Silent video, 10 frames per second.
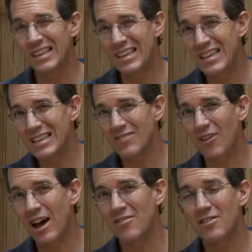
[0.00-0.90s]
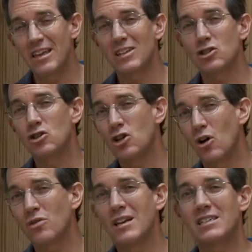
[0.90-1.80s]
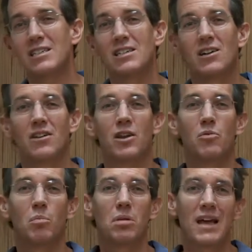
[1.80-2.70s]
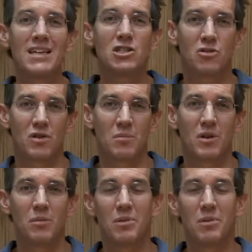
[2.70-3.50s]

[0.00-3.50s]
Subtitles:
These 5 things don't necessarily replace treatment,